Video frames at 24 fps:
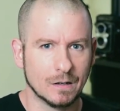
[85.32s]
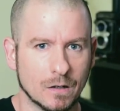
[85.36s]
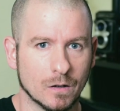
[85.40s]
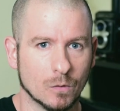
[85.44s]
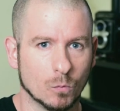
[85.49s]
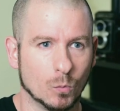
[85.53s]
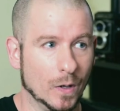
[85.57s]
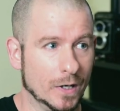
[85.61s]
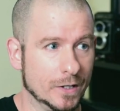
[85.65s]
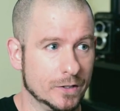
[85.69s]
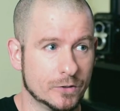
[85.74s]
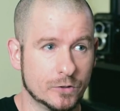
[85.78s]

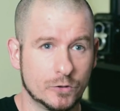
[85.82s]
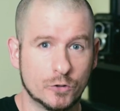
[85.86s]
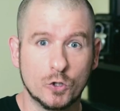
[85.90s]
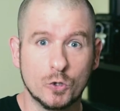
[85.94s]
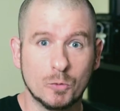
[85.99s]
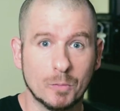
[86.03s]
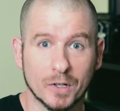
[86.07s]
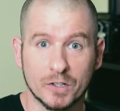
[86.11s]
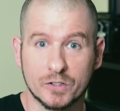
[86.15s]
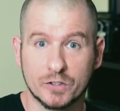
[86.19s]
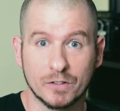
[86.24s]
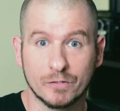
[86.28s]
what, too
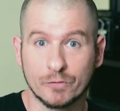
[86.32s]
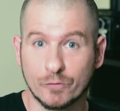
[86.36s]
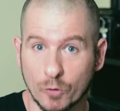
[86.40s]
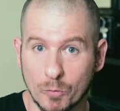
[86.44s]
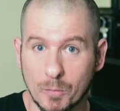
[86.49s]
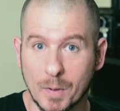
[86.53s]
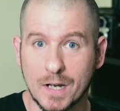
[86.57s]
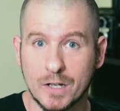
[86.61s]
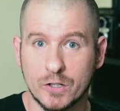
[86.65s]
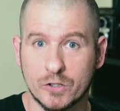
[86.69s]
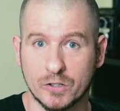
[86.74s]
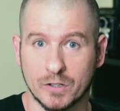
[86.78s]
much
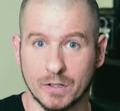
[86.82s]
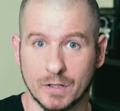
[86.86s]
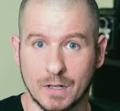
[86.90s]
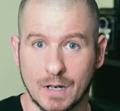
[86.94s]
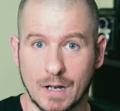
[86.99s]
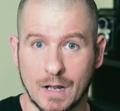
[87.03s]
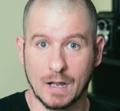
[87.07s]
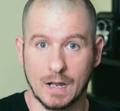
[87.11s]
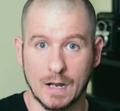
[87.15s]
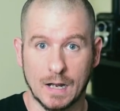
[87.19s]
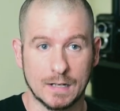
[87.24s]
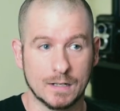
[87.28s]
information?
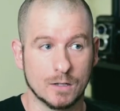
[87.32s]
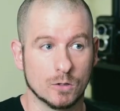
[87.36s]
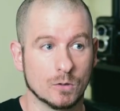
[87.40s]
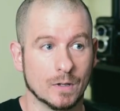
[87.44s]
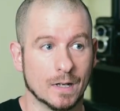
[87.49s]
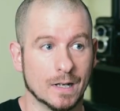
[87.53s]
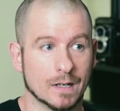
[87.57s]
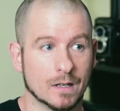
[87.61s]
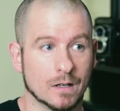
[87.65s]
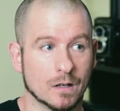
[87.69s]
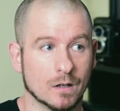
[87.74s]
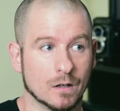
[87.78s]
And they're
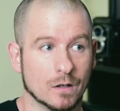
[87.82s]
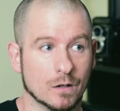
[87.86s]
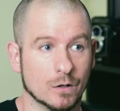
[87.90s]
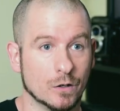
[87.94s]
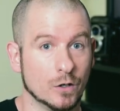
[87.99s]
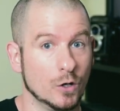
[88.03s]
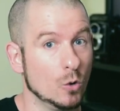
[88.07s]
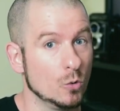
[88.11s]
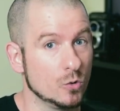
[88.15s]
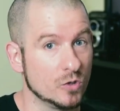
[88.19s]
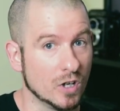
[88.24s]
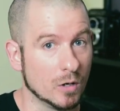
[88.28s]
like,
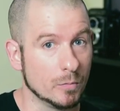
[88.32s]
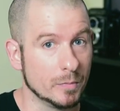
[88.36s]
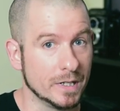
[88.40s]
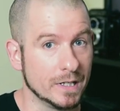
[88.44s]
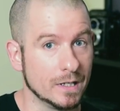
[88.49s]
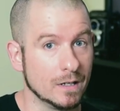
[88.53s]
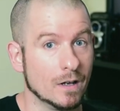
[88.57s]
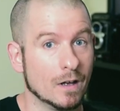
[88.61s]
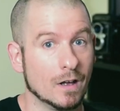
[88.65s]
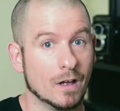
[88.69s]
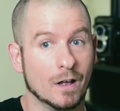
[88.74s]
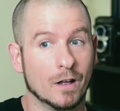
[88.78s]
no
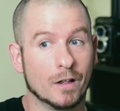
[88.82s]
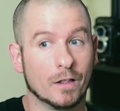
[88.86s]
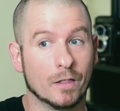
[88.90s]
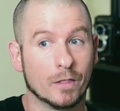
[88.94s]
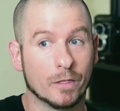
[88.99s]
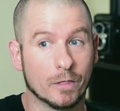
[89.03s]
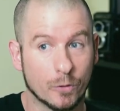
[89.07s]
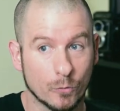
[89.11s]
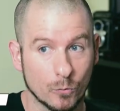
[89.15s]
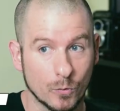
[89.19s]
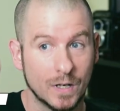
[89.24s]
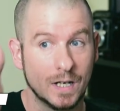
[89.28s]
dummy,
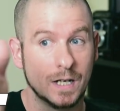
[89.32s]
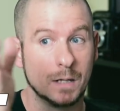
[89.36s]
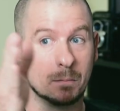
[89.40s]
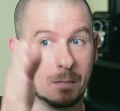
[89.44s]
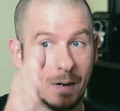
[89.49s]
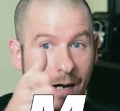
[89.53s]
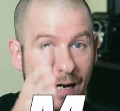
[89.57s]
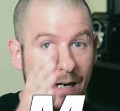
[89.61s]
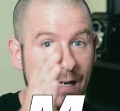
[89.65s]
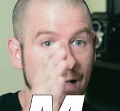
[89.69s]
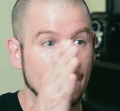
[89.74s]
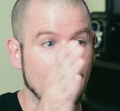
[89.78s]
Three
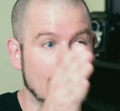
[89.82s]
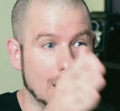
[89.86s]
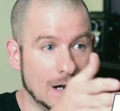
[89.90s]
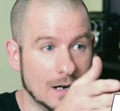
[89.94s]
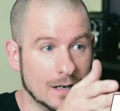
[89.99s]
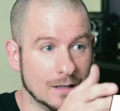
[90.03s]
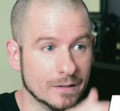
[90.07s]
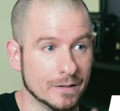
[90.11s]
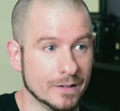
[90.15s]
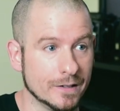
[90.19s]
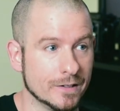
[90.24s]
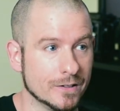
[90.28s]
Mile
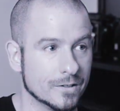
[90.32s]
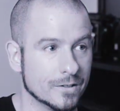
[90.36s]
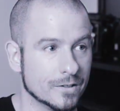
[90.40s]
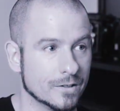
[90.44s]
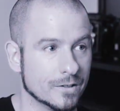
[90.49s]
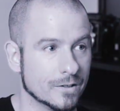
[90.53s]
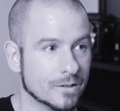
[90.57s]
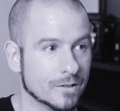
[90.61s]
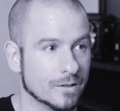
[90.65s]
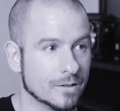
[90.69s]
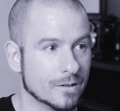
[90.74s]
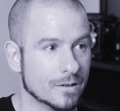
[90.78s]
Island.
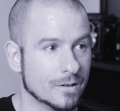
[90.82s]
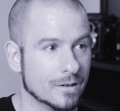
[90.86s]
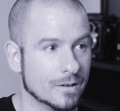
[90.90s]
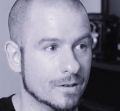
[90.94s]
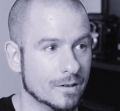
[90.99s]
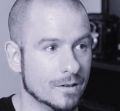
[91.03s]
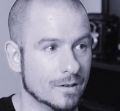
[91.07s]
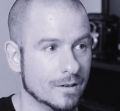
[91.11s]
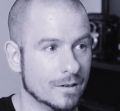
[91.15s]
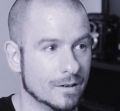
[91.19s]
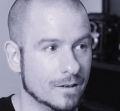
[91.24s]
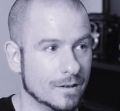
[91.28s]

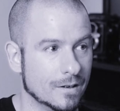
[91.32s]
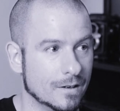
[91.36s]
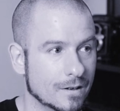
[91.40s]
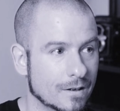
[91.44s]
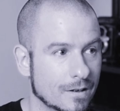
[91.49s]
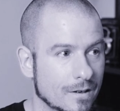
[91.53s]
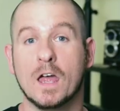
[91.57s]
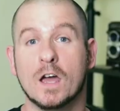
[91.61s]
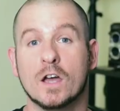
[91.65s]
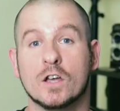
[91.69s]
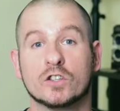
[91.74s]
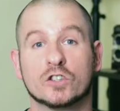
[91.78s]

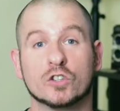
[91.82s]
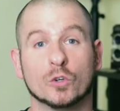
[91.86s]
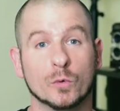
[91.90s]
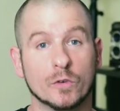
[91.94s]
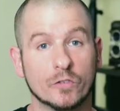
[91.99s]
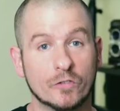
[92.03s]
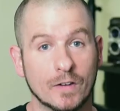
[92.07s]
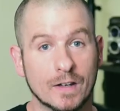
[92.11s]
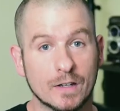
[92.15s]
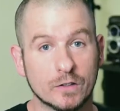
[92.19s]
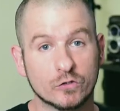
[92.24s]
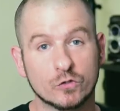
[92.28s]
Okay. So we
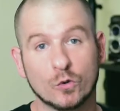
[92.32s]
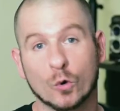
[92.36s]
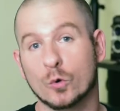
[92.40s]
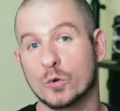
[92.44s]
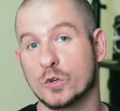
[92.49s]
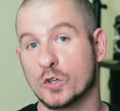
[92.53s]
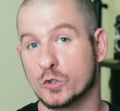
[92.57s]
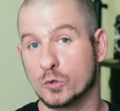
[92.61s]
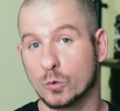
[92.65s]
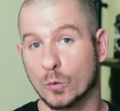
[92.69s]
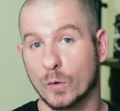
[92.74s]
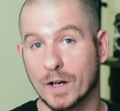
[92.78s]
fast forward
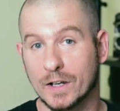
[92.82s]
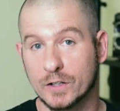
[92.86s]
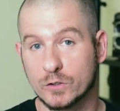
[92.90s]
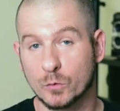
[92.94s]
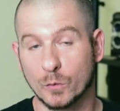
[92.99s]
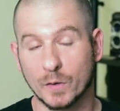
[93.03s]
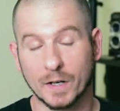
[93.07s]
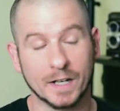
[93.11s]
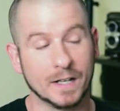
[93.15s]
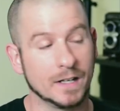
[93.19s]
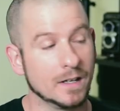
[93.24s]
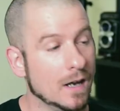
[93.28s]
to twenty
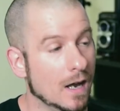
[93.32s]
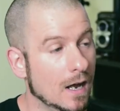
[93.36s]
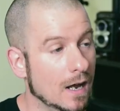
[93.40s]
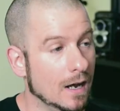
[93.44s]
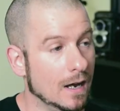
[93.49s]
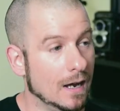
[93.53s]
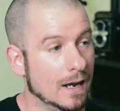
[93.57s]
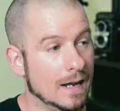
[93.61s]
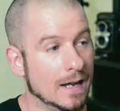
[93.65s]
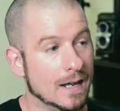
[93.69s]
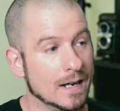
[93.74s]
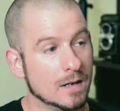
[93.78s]
twenty,
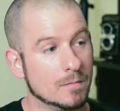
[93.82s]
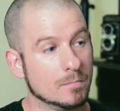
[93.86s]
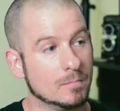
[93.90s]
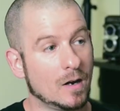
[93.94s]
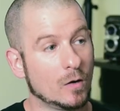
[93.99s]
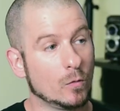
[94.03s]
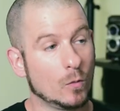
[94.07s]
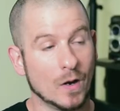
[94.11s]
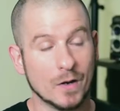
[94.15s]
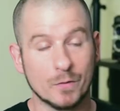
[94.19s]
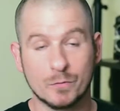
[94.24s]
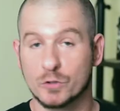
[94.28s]
and my
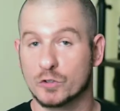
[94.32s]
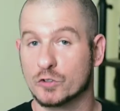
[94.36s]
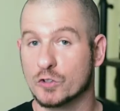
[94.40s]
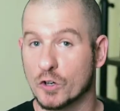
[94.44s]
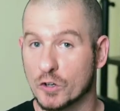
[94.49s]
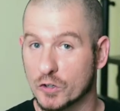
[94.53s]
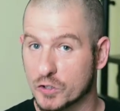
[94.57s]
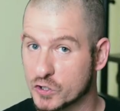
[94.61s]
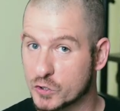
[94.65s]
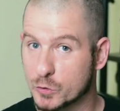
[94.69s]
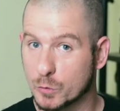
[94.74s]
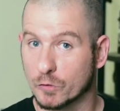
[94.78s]
wife was
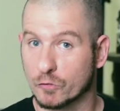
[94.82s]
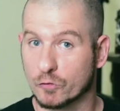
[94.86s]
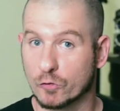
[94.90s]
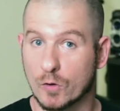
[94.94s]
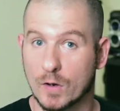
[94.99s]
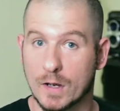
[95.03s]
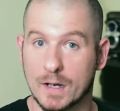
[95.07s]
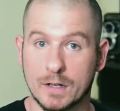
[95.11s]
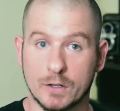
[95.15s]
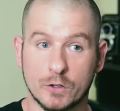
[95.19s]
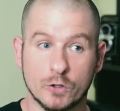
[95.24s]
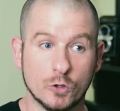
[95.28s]
talking to a
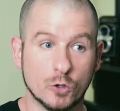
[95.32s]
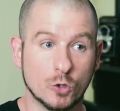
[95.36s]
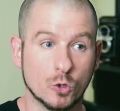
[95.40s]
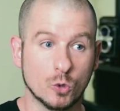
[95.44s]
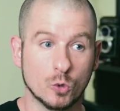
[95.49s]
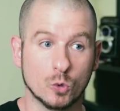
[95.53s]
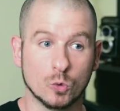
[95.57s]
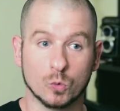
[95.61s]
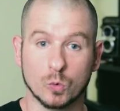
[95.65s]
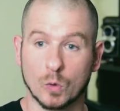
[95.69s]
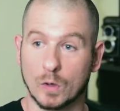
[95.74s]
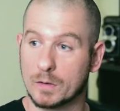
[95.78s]
friend
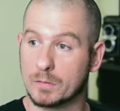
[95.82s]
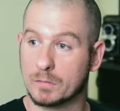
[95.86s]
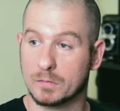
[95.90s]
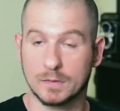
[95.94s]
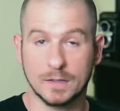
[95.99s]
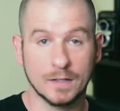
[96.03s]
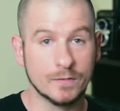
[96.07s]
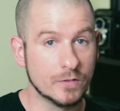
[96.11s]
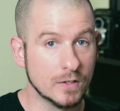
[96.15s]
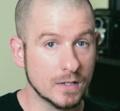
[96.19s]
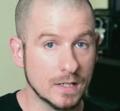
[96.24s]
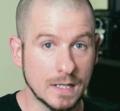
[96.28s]
who
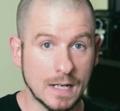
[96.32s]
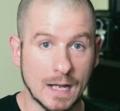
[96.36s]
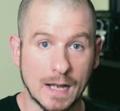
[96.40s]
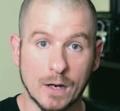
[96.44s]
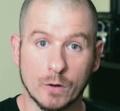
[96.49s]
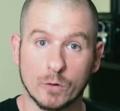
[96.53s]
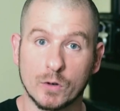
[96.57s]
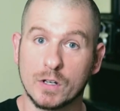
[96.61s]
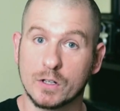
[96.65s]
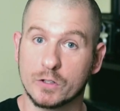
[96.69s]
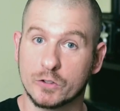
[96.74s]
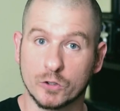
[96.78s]
lived in the
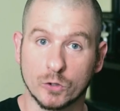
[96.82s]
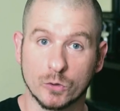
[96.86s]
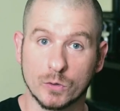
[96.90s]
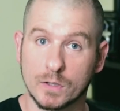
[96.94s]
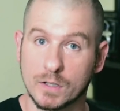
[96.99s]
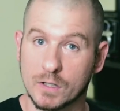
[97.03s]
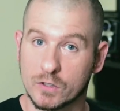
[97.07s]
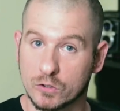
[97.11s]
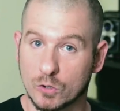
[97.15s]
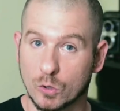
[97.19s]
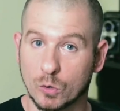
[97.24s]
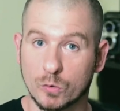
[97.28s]
area during
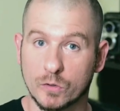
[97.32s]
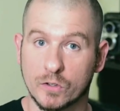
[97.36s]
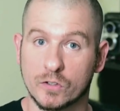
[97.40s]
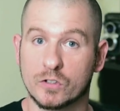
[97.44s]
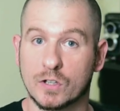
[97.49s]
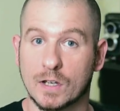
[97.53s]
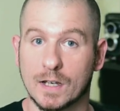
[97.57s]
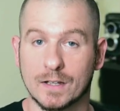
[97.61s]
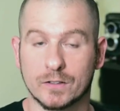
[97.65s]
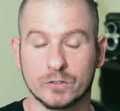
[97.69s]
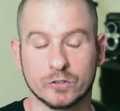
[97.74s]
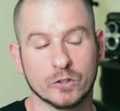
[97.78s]
this whole
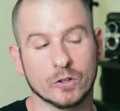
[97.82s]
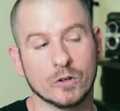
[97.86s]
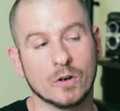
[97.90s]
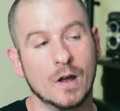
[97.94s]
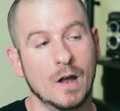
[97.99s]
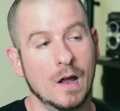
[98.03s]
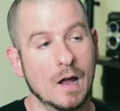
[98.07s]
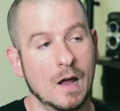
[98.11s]
disaster,